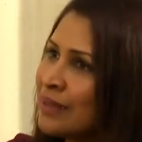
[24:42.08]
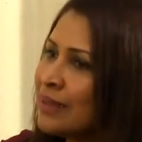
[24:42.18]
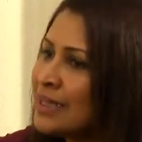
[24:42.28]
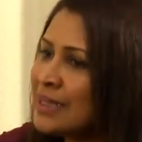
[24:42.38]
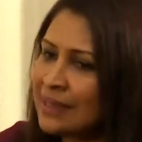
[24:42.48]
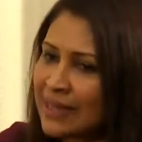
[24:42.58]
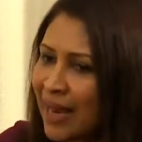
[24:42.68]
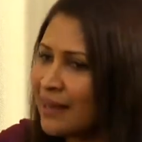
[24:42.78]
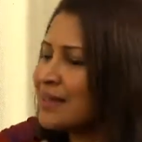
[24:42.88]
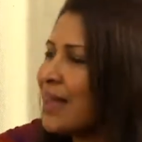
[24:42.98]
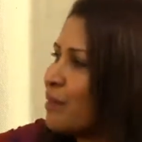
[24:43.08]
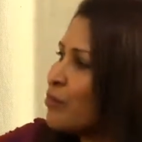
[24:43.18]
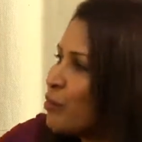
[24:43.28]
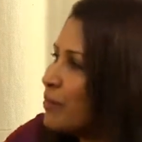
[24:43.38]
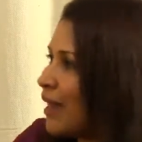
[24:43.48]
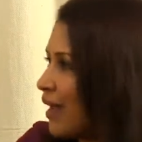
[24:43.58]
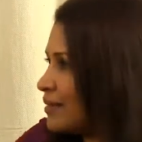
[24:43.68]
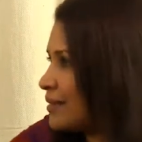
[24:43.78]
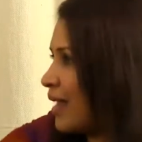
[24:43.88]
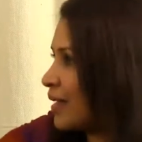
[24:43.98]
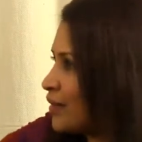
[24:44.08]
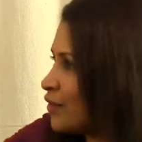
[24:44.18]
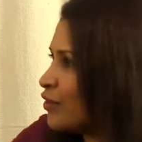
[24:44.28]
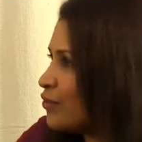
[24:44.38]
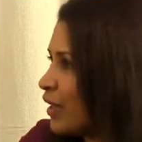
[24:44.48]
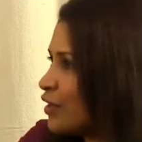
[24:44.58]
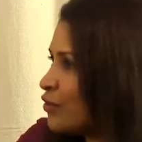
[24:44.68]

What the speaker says: this talent can mobilize, like, you can